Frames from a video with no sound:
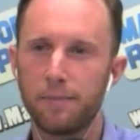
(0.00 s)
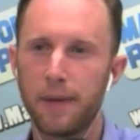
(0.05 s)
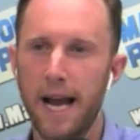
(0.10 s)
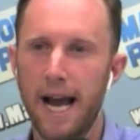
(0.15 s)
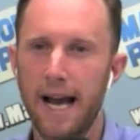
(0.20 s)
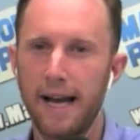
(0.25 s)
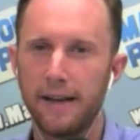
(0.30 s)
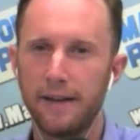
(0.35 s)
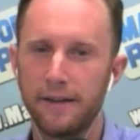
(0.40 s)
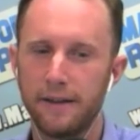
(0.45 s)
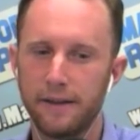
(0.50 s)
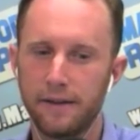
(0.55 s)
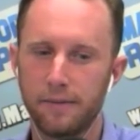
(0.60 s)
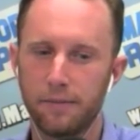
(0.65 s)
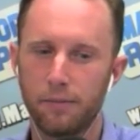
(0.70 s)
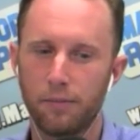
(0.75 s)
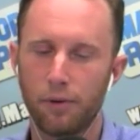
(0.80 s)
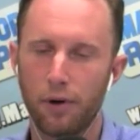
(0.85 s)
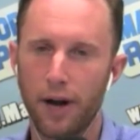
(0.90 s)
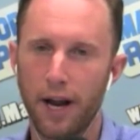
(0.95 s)
patented
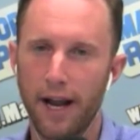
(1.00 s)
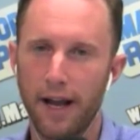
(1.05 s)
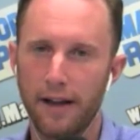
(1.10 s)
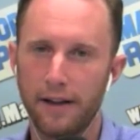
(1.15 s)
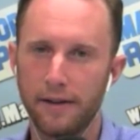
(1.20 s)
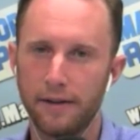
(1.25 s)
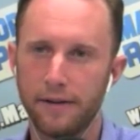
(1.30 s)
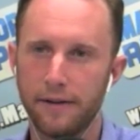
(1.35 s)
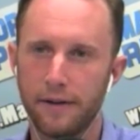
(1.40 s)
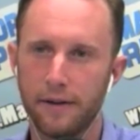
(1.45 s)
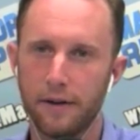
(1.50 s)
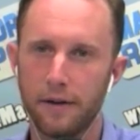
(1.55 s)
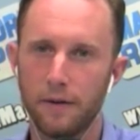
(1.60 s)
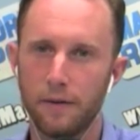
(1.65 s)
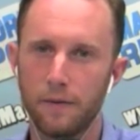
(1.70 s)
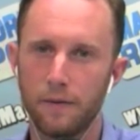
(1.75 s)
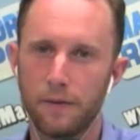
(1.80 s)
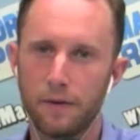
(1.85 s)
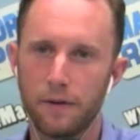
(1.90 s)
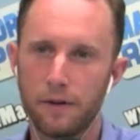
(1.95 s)
brand
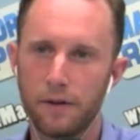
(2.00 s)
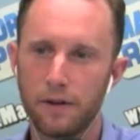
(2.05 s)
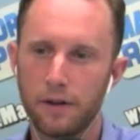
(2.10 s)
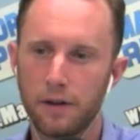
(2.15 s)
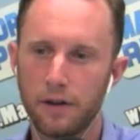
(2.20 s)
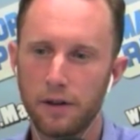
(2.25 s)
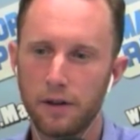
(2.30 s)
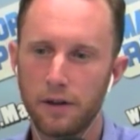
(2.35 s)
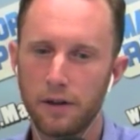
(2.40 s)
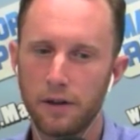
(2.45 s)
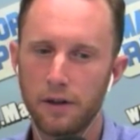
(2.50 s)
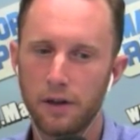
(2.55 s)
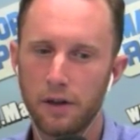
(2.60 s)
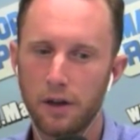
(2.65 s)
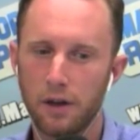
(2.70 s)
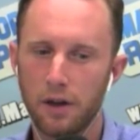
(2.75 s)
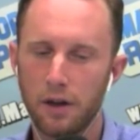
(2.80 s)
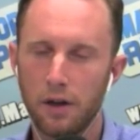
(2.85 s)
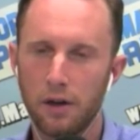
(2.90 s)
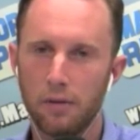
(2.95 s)
of
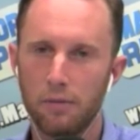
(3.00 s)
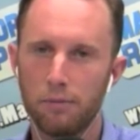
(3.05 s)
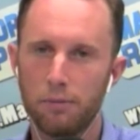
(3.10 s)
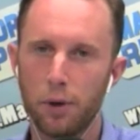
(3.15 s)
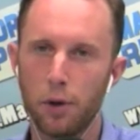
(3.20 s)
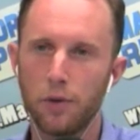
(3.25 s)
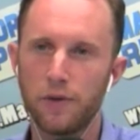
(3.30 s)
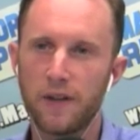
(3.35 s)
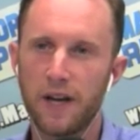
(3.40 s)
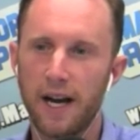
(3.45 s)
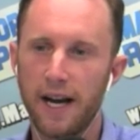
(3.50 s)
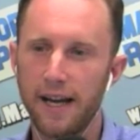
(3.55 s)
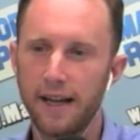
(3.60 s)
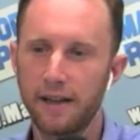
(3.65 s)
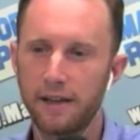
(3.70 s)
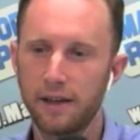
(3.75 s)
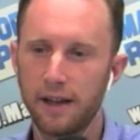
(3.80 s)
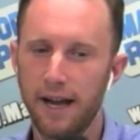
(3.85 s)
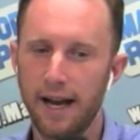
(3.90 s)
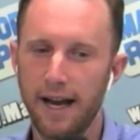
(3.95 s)
bow tie
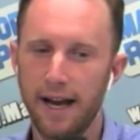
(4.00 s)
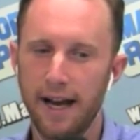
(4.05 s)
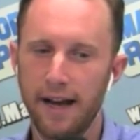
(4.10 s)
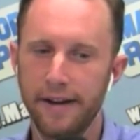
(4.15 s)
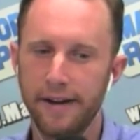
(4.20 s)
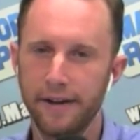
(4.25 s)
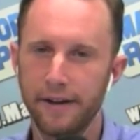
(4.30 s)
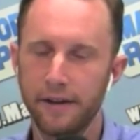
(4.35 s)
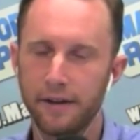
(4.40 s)
clad,